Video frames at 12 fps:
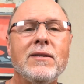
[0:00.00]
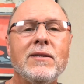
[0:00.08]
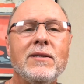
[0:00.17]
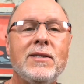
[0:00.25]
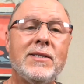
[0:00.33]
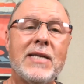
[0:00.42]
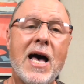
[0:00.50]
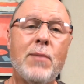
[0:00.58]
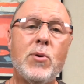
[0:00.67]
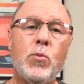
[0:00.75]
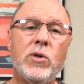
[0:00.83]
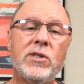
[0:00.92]
This
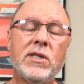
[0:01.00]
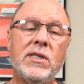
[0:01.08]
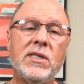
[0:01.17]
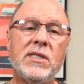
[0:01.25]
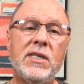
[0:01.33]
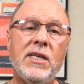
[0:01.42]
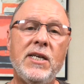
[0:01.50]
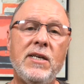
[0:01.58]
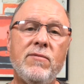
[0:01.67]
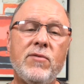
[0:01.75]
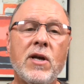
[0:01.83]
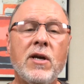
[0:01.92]
album was
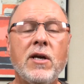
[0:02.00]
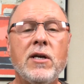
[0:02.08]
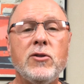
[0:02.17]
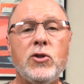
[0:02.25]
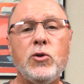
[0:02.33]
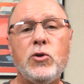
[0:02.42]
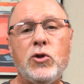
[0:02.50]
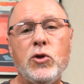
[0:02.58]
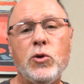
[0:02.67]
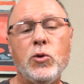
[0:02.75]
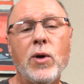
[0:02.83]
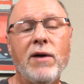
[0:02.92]
conceived due to